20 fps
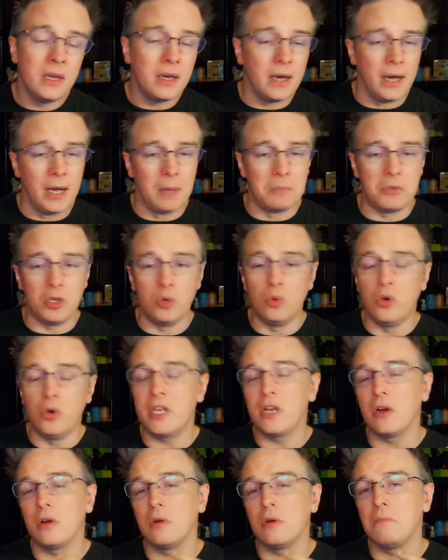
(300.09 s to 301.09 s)
Um, you will
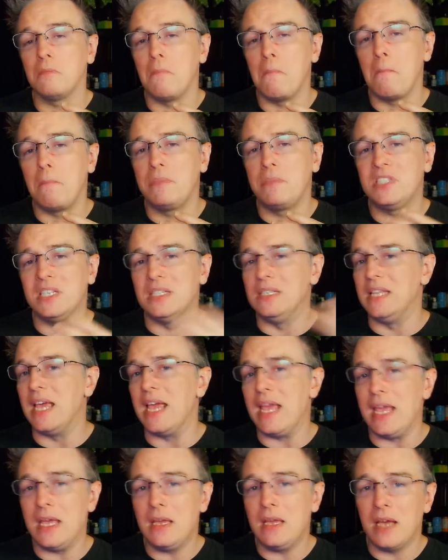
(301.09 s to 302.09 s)
hear
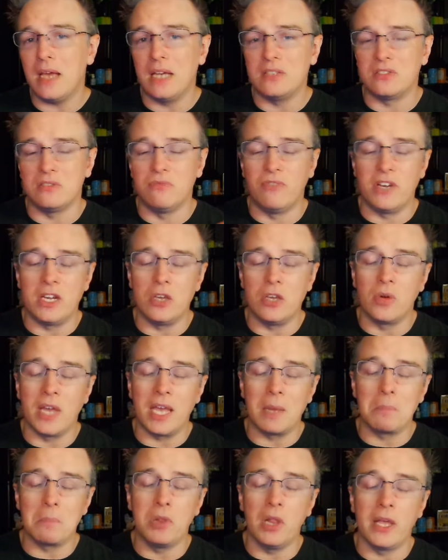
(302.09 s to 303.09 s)
today, as video
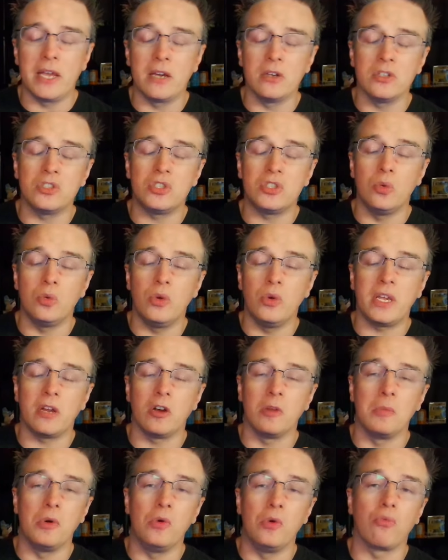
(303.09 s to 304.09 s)
game players, you will
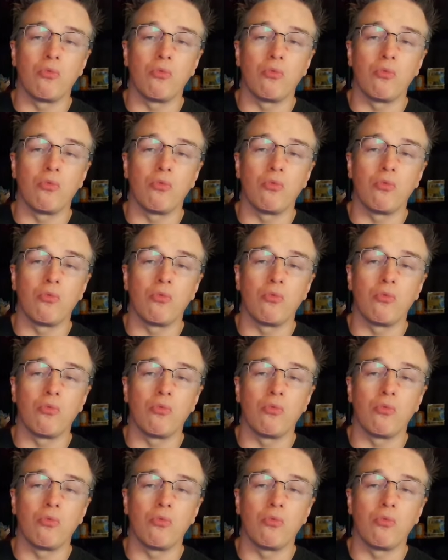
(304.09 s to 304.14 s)
hear about